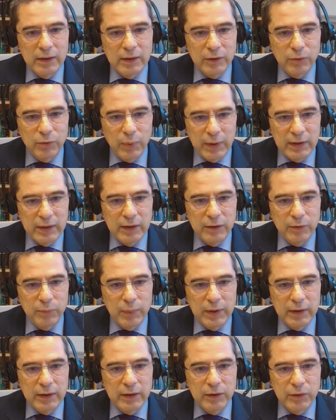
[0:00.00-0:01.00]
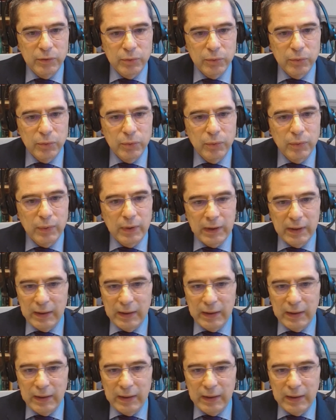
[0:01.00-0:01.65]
and 2022,